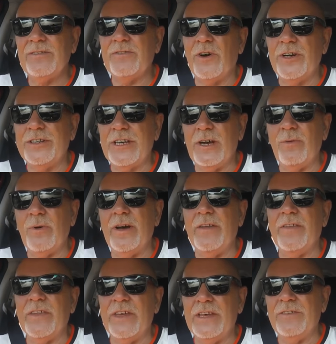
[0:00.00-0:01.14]
Find out where
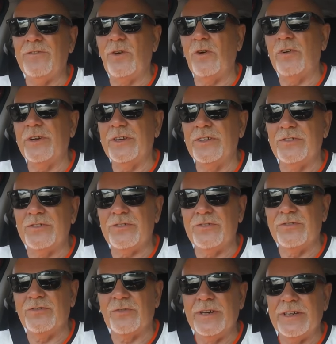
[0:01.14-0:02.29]
the foreigners
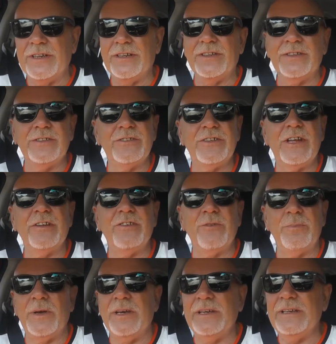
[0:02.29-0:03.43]
drink and tend to
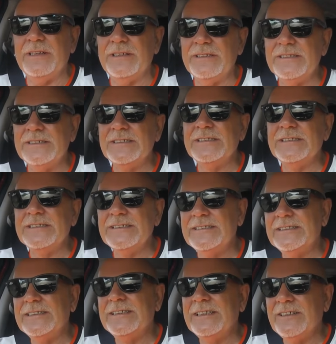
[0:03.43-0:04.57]
be.
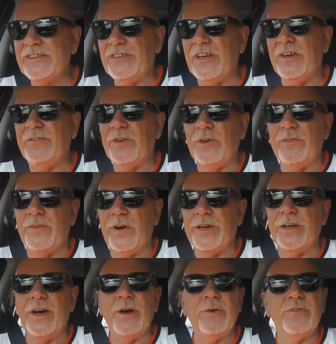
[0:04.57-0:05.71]
See if you can find
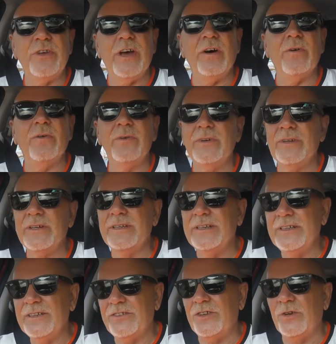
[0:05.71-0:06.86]
a hotel
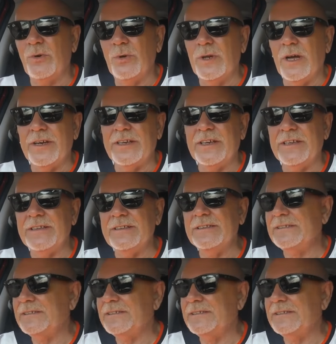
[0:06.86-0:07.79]
to your liking